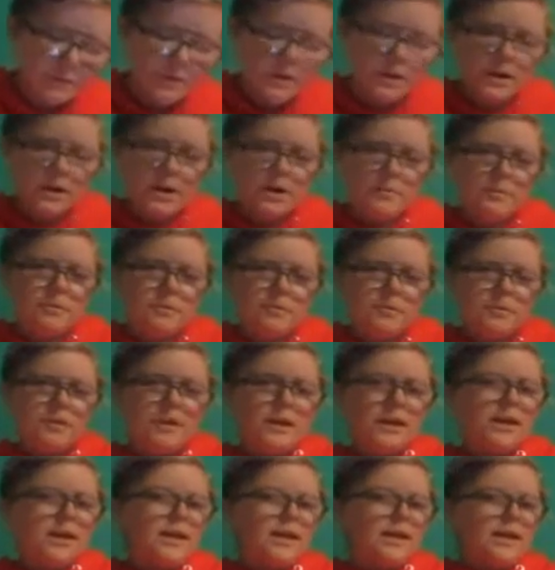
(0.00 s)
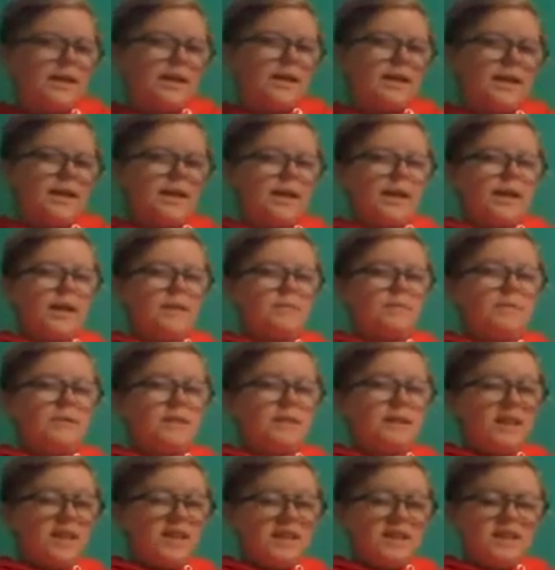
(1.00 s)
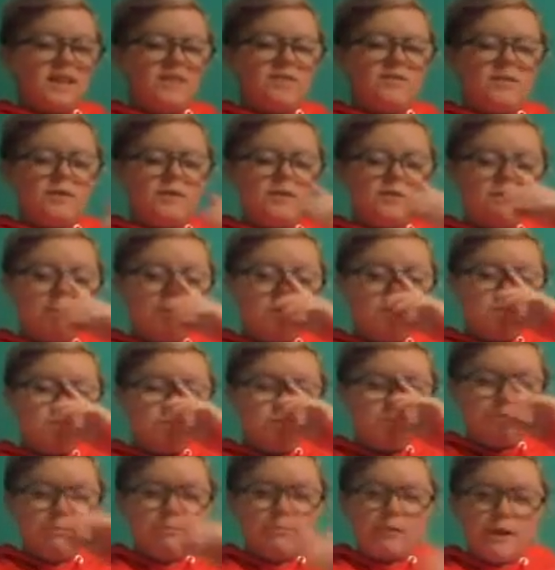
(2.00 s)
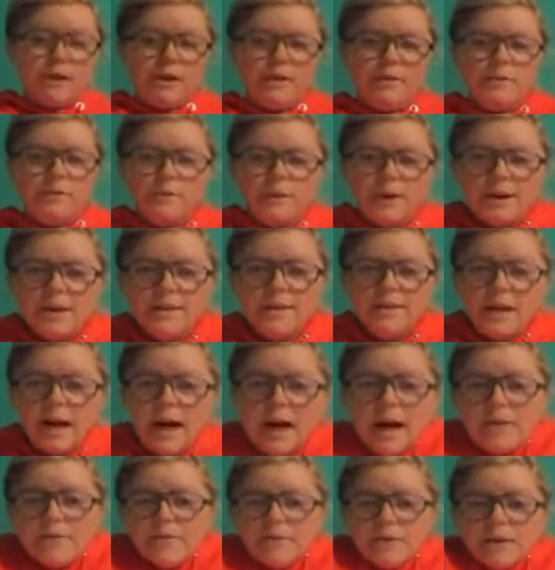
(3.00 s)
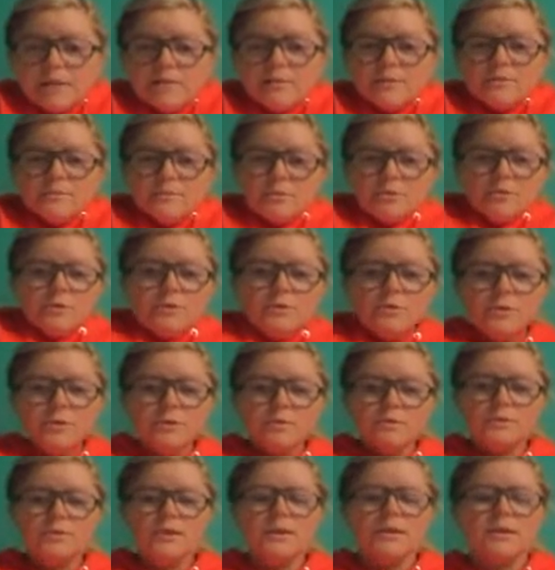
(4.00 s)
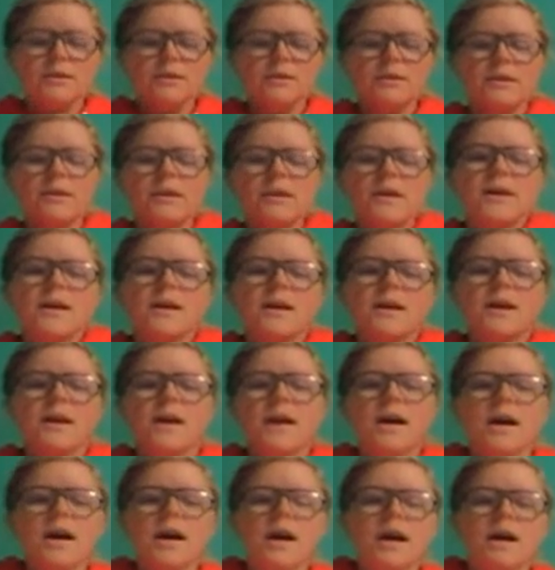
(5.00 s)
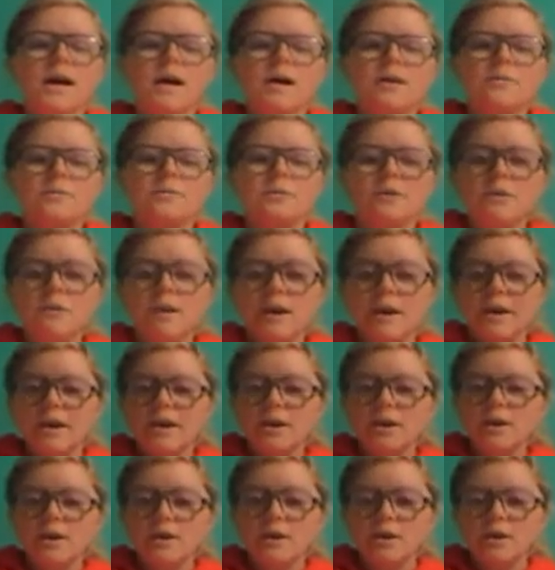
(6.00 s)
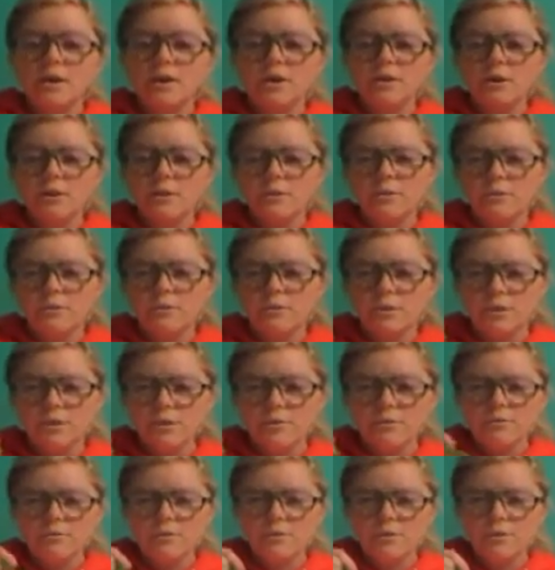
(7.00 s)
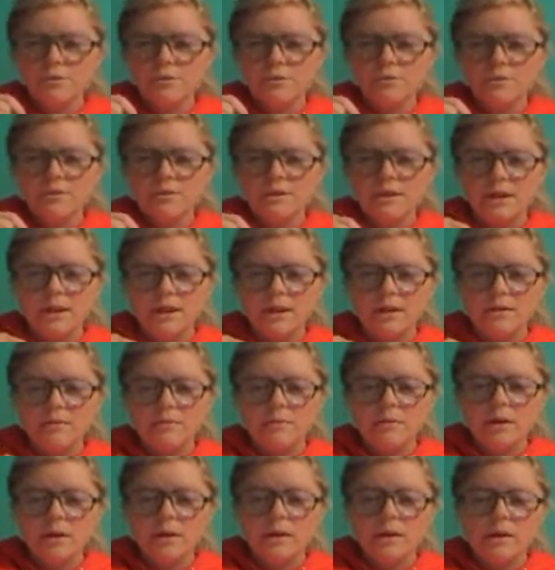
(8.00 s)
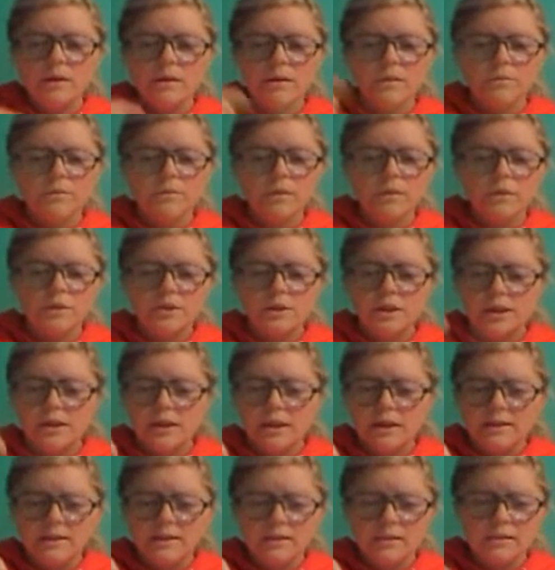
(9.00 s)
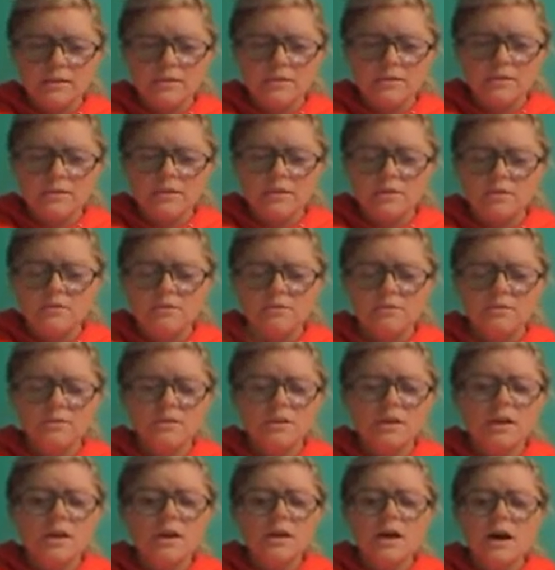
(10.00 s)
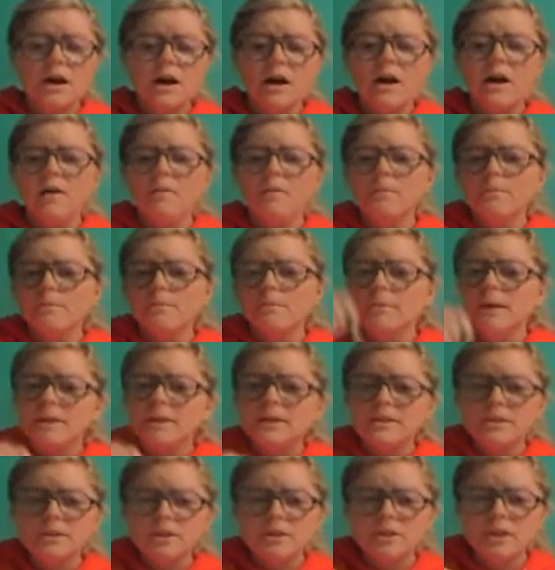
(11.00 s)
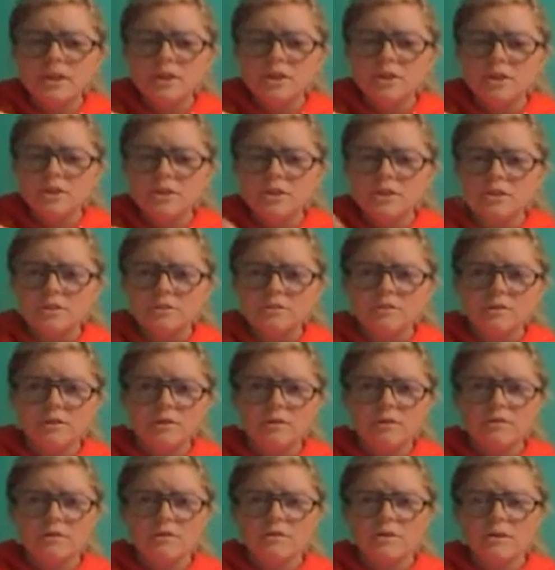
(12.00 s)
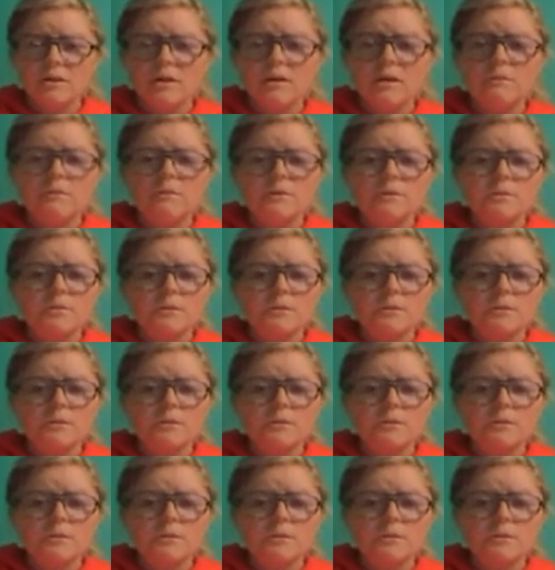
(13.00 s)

were a couple that I was kind of iffy on, but otherwise, I found some new music. So I encourage all of you to do the same. Check out these songs. Make suggestions of songs in the comments